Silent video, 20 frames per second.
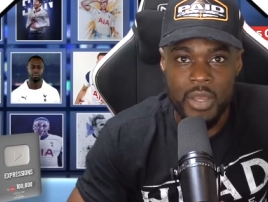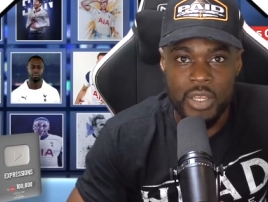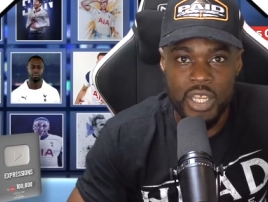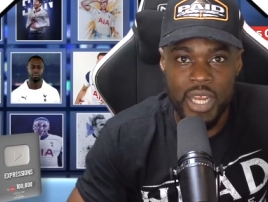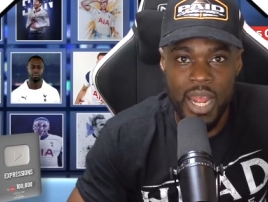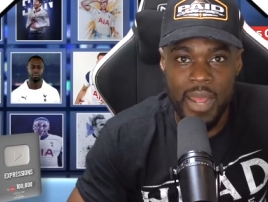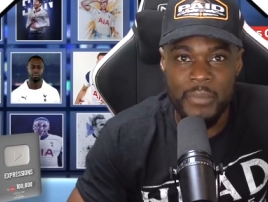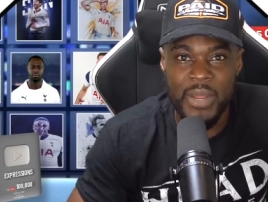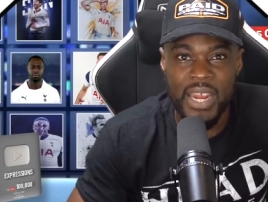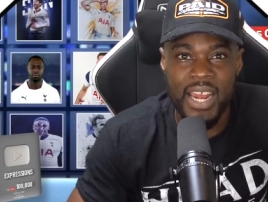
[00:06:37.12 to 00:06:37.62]

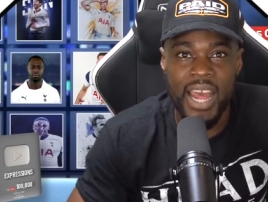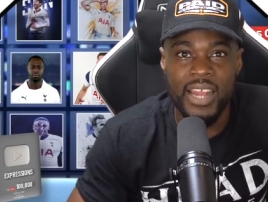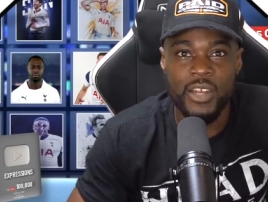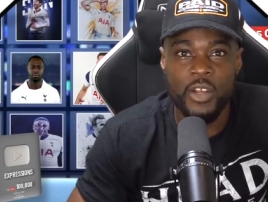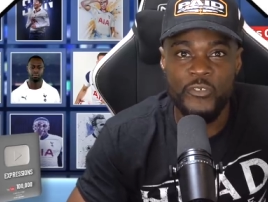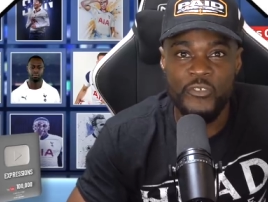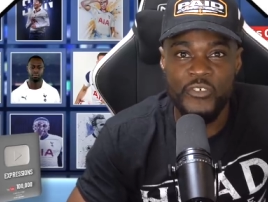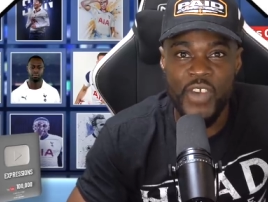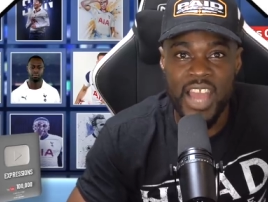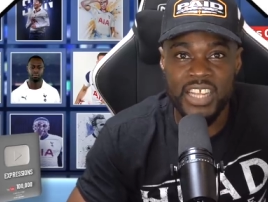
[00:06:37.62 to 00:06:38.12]
You get me? And
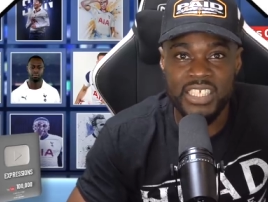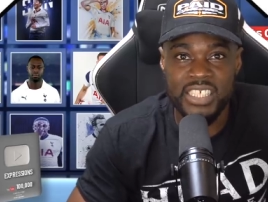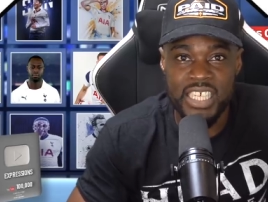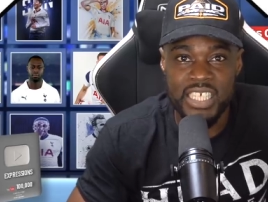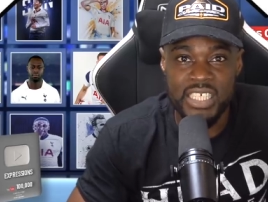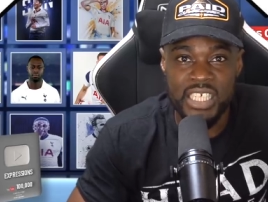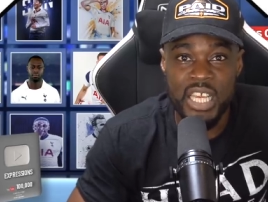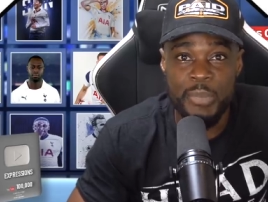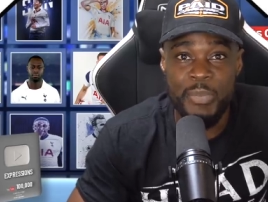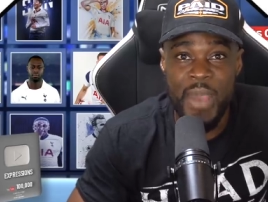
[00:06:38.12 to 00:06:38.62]
the fact
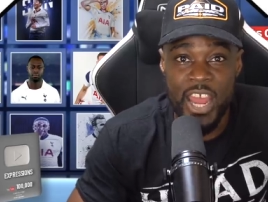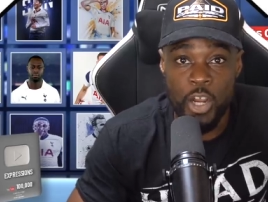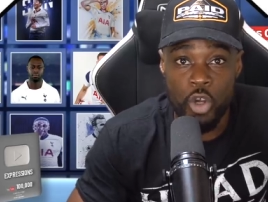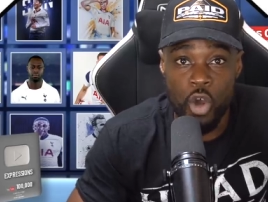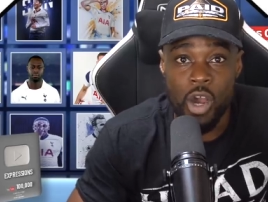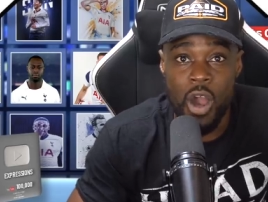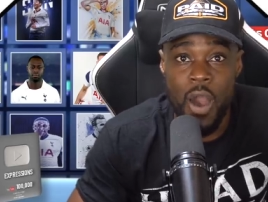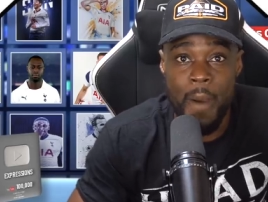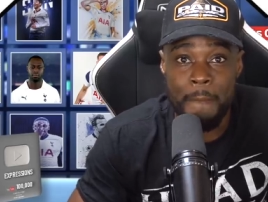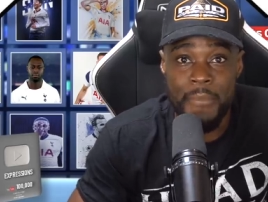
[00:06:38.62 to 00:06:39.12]
is, he better
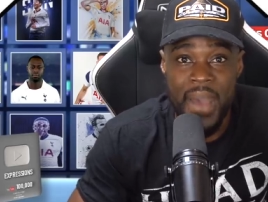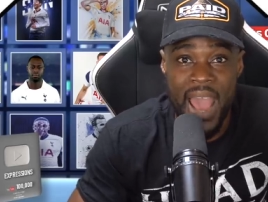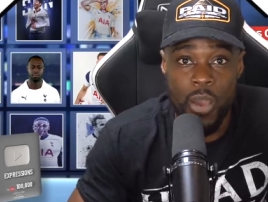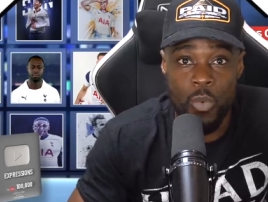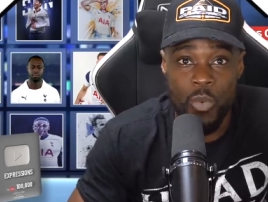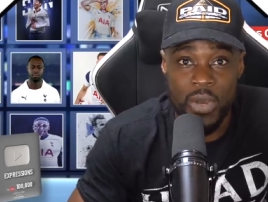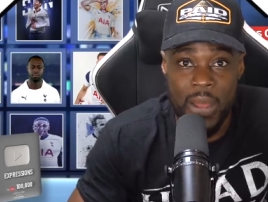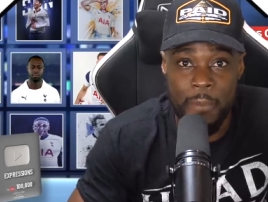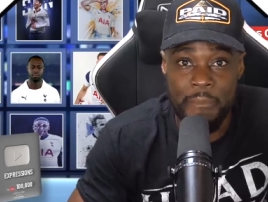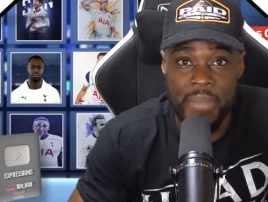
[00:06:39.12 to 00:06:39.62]
not come back
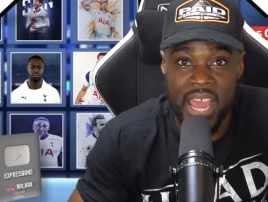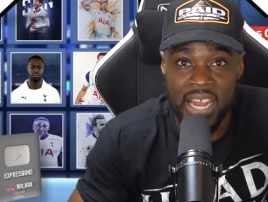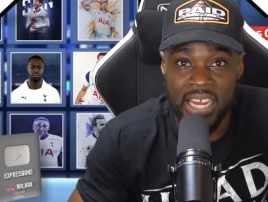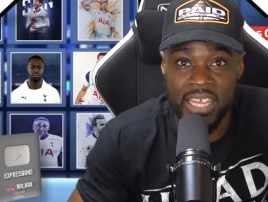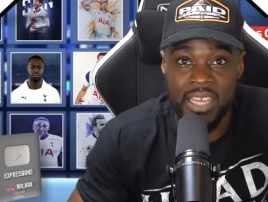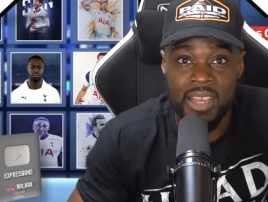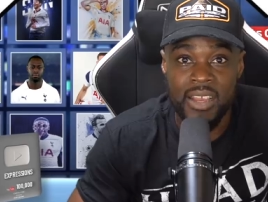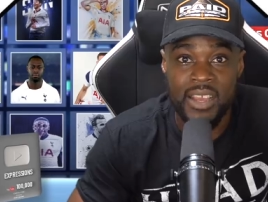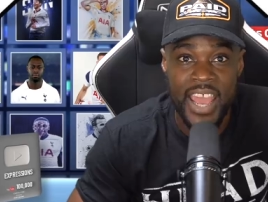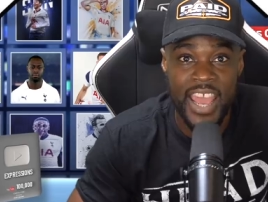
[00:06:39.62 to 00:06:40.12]
with a
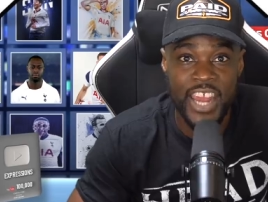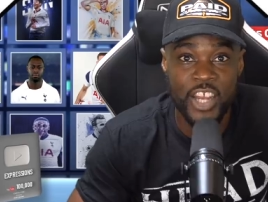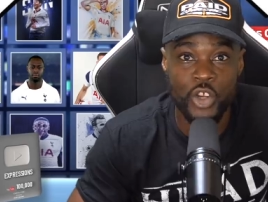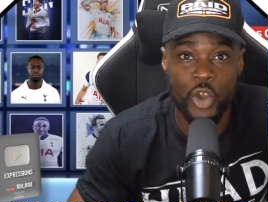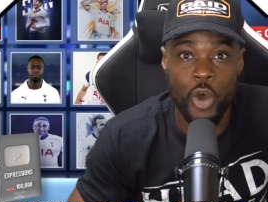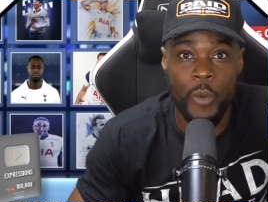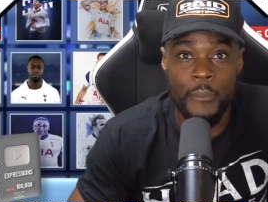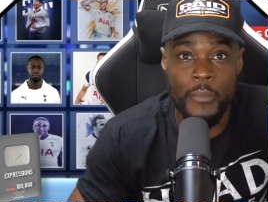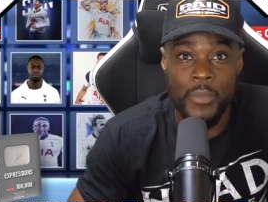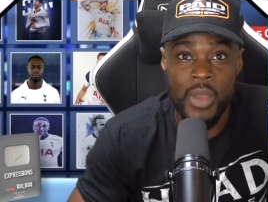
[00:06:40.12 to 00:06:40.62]
belly.
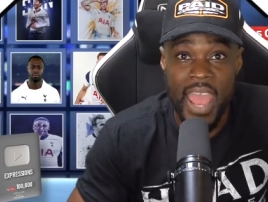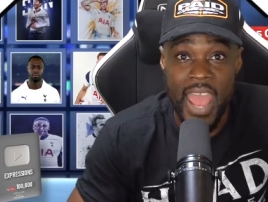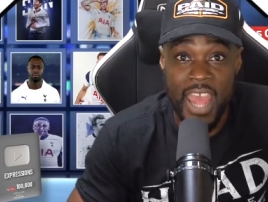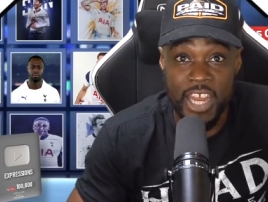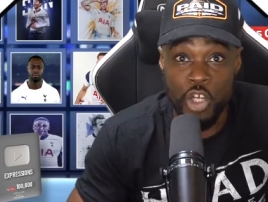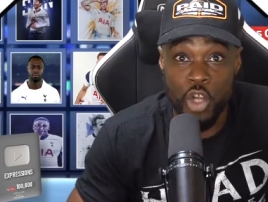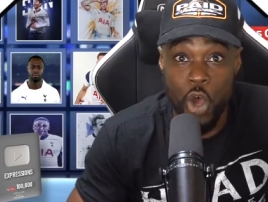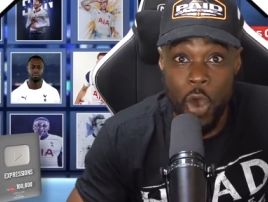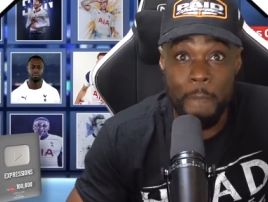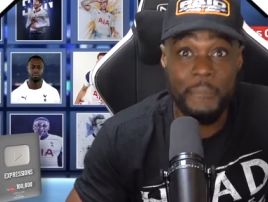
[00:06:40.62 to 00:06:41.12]
Endom.
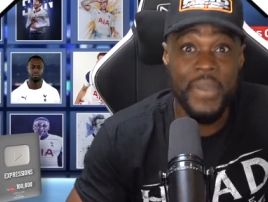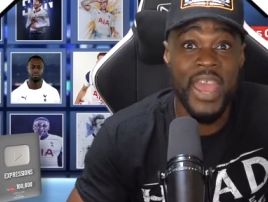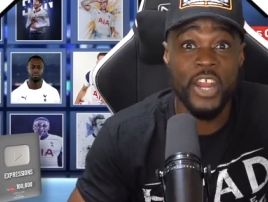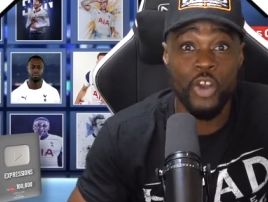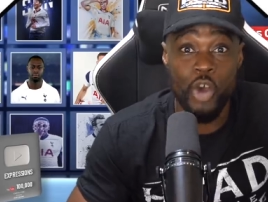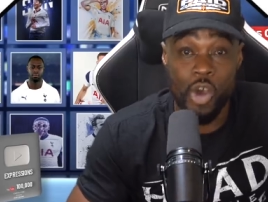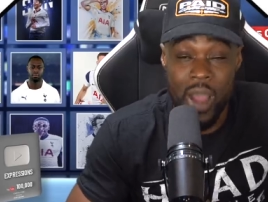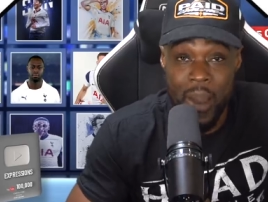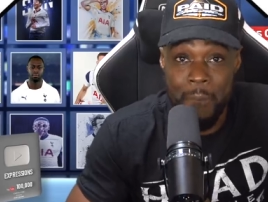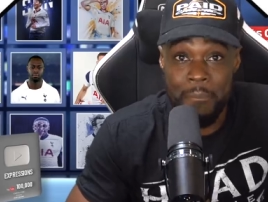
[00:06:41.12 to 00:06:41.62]
Endom better
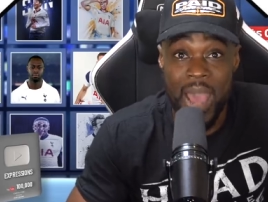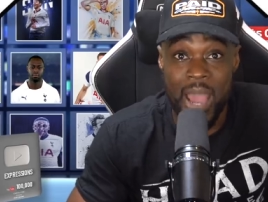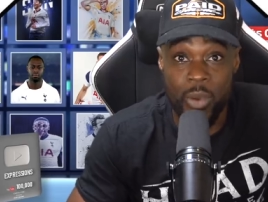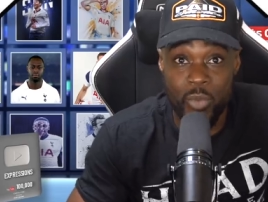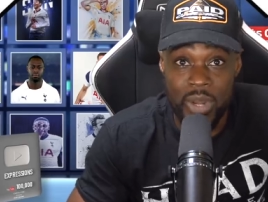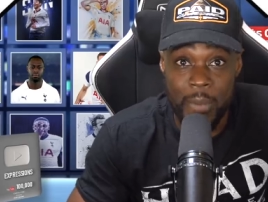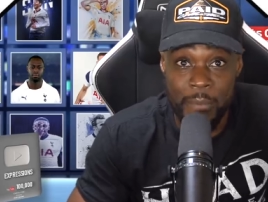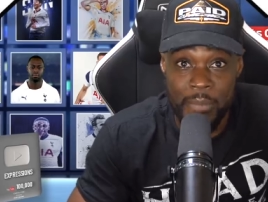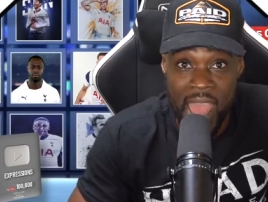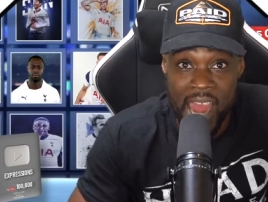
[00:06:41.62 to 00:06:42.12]
not come back
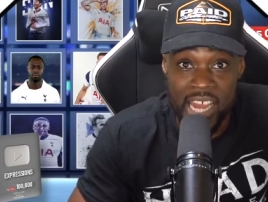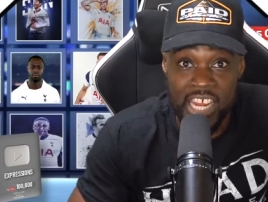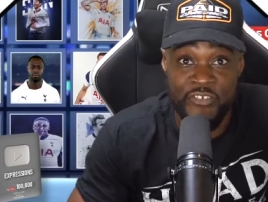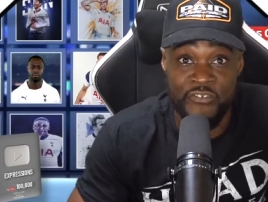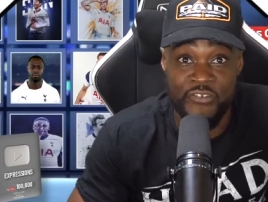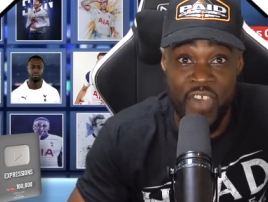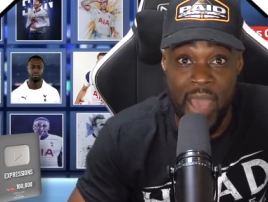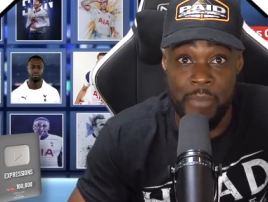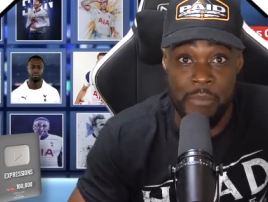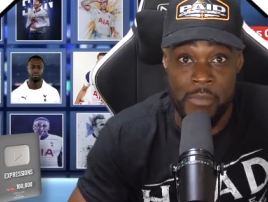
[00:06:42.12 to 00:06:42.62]
with a belly,
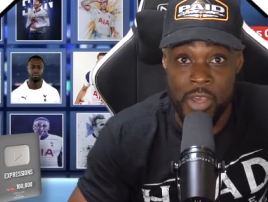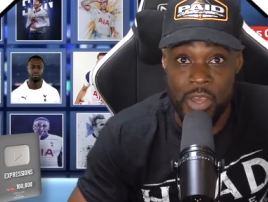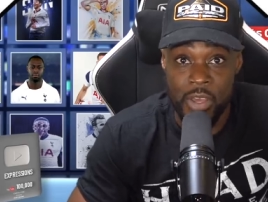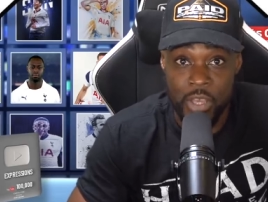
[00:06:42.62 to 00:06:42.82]
fam.